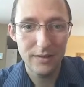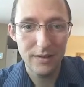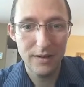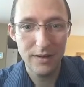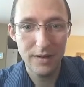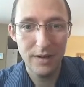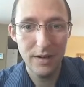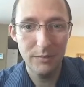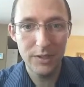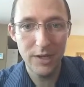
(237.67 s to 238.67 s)
gonna
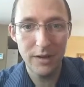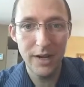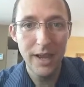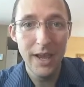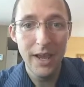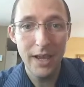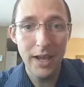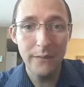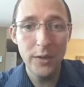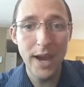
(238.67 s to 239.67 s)
keep sharing.
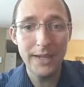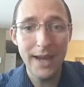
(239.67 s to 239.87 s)
If you guys